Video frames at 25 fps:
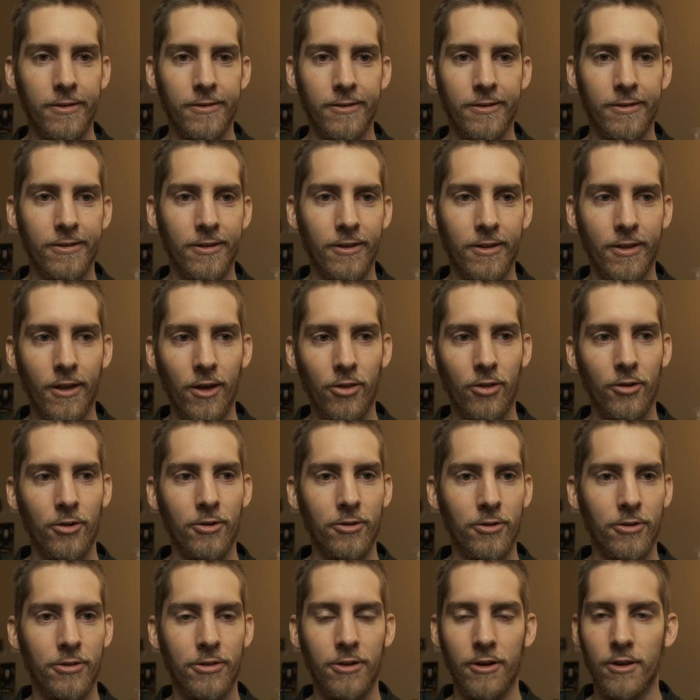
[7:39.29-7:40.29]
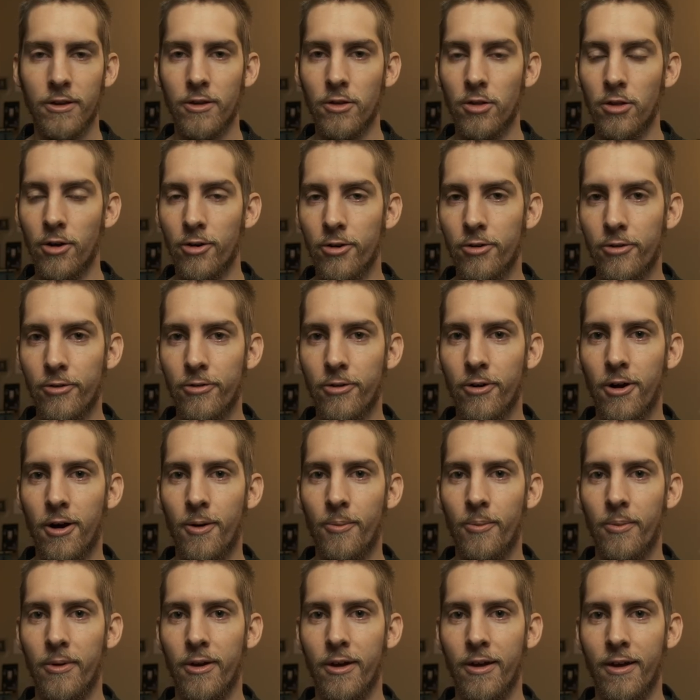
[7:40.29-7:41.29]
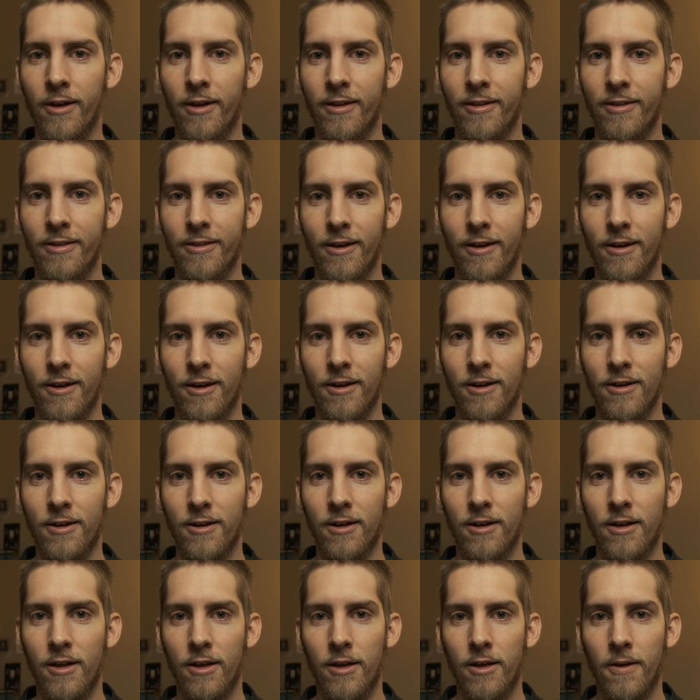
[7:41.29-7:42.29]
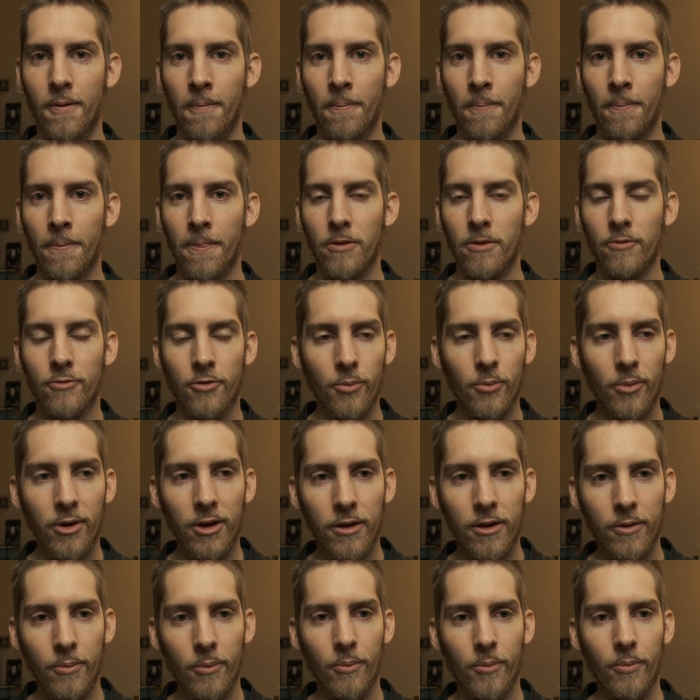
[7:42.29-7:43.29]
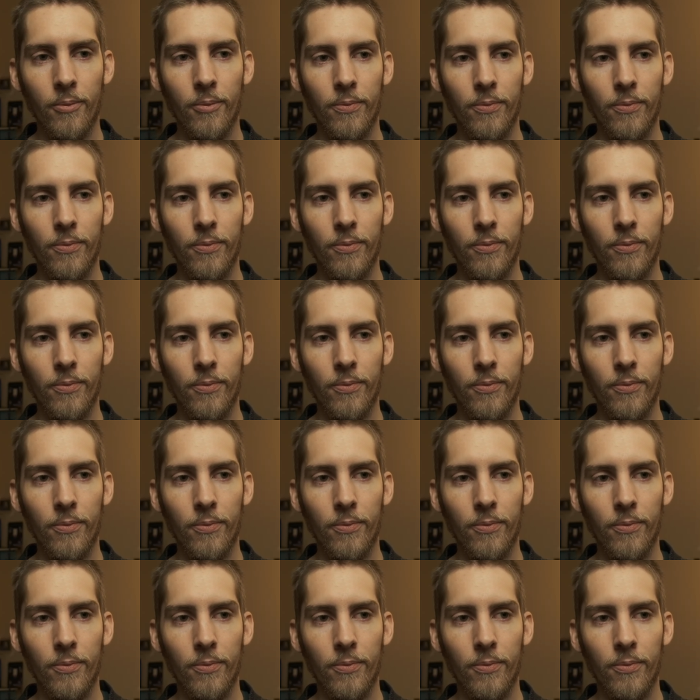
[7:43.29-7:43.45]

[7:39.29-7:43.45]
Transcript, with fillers: just another thing to learn from. And uh, for me,